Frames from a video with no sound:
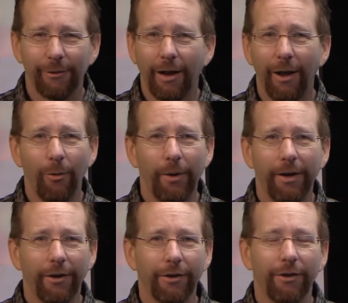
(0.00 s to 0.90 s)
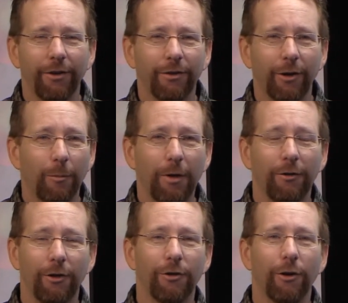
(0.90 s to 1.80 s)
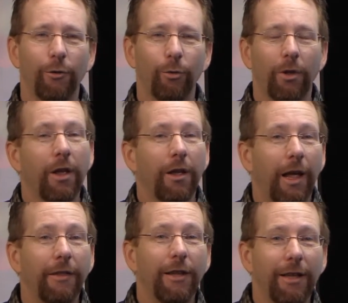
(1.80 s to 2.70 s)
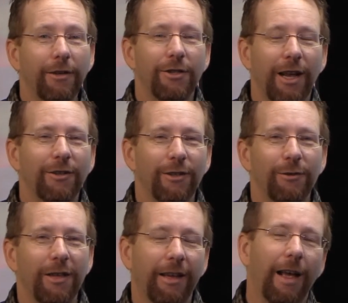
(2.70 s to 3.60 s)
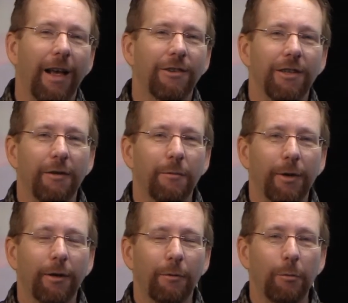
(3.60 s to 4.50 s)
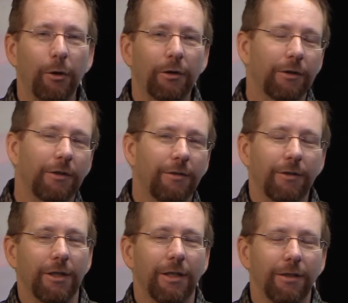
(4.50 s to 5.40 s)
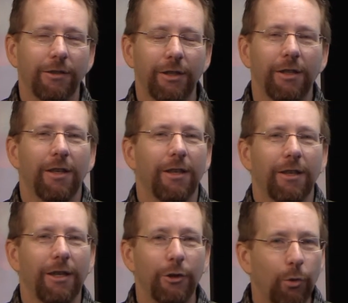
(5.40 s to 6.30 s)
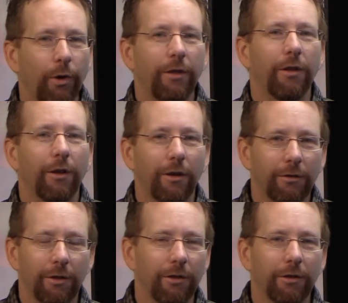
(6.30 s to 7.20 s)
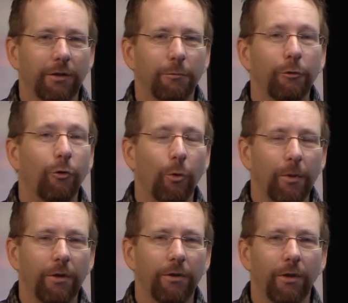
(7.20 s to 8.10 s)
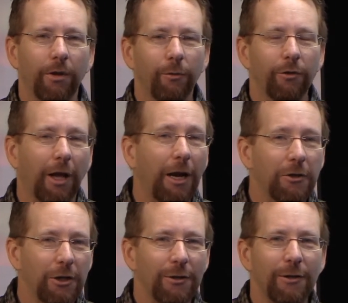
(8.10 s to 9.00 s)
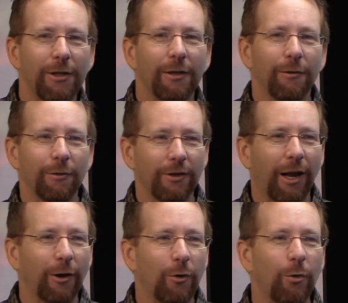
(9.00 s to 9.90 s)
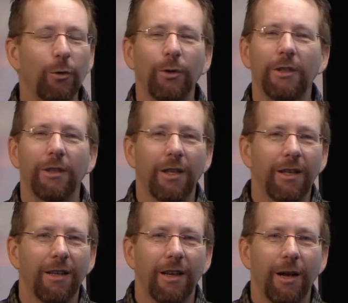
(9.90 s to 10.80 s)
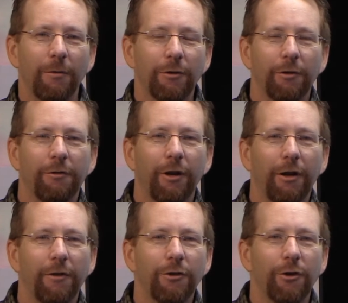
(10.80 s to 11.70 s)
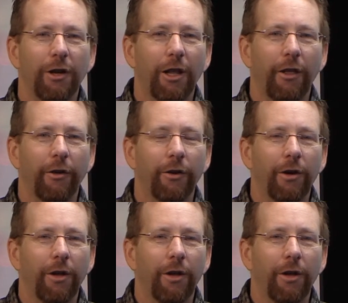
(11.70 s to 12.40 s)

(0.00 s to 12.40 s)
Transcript: how weird this is going to be such a cool at the end she actually was like actually never picked up the book she she didn't she enjoyed the the performance and it was kind of cheesy and it was kind of cool and um, was a fun adventure together